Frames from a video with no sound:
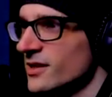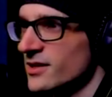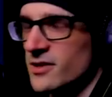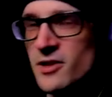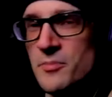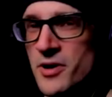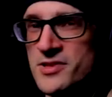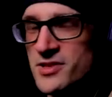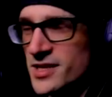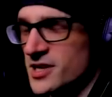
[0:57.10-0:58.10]
The
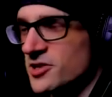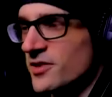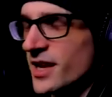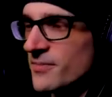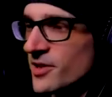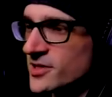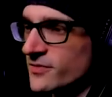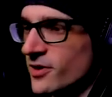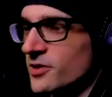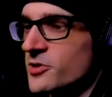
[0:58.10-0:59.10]
presentation of the game thus
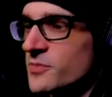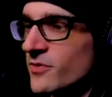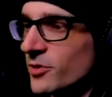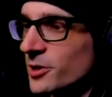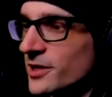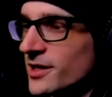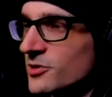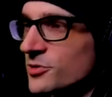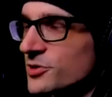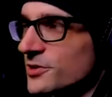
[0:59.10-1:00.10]
far, though, has been really
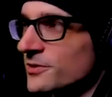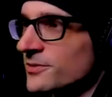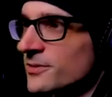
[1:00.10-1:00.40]
interesting.